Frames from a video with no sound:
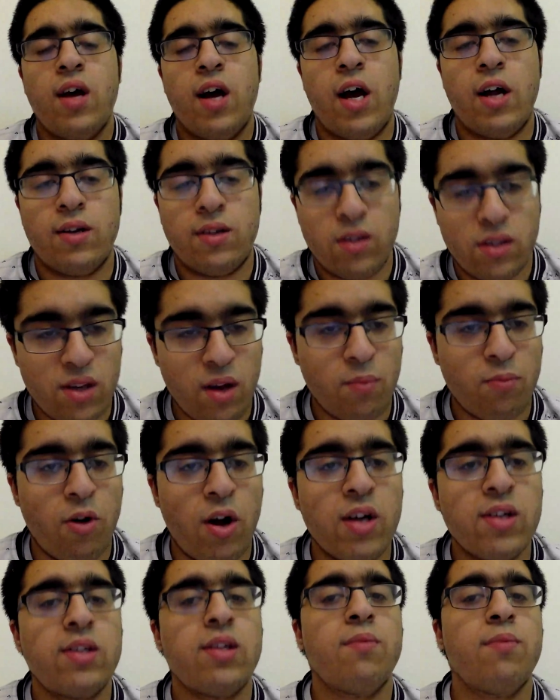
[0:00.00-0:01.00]
and to
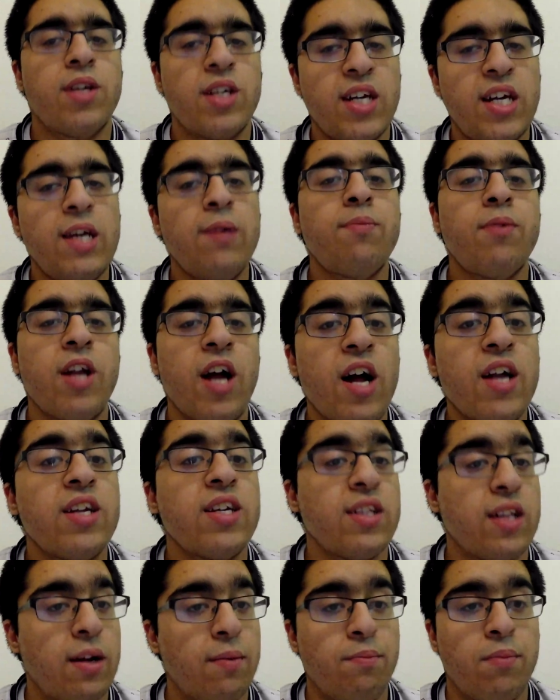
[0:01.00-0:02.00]
summarize them and keep
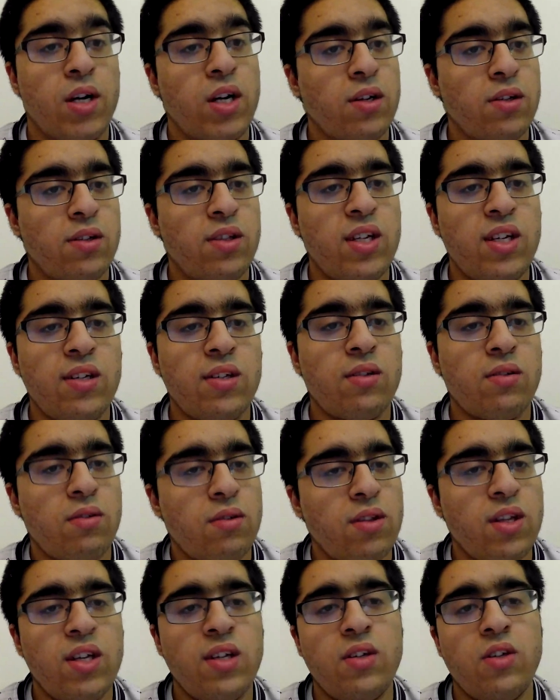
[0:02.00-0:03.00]
learning them, because these
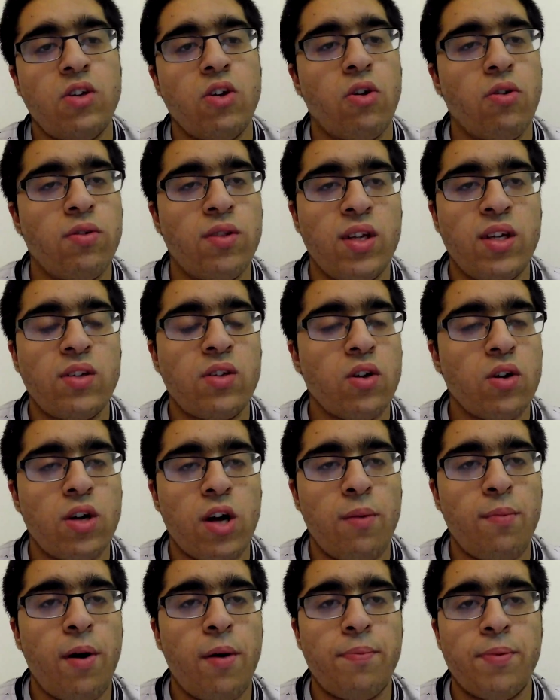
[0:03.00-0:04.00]
could
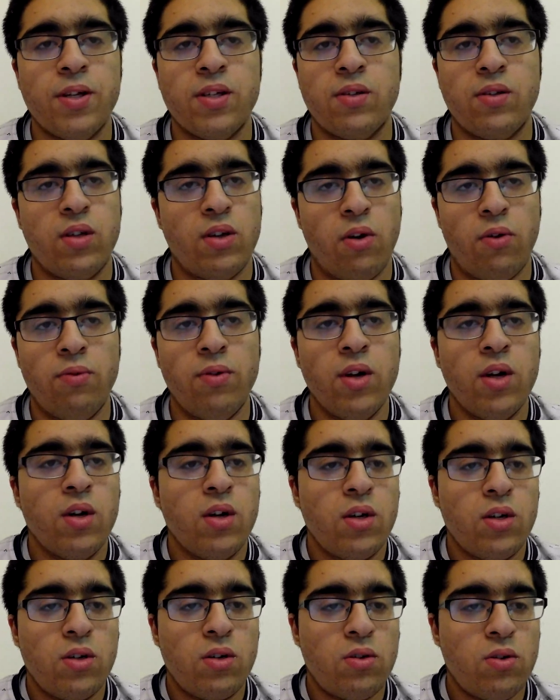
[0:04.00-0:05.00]
come up as
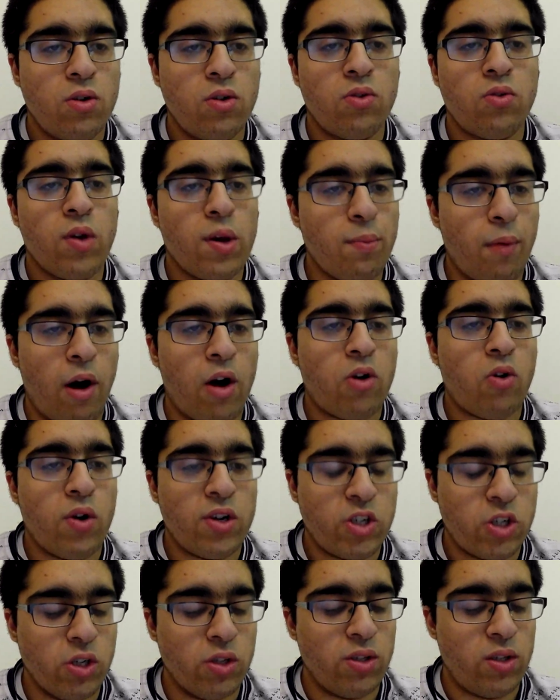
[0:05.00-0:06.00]
2-3 mark
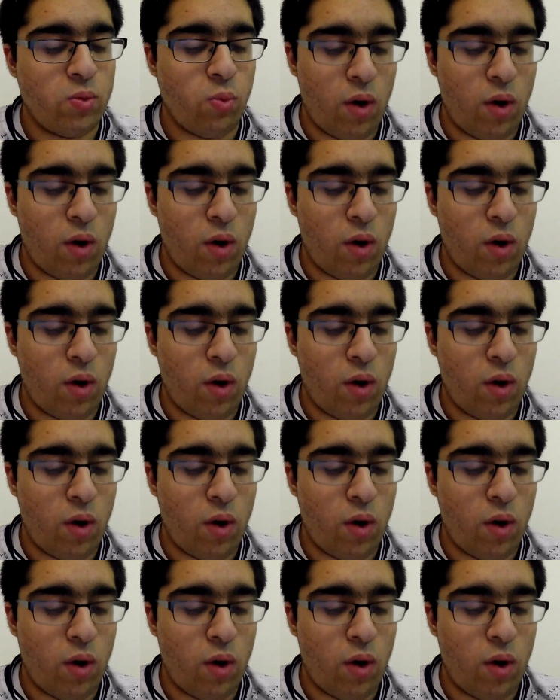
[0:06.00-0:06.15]
questions.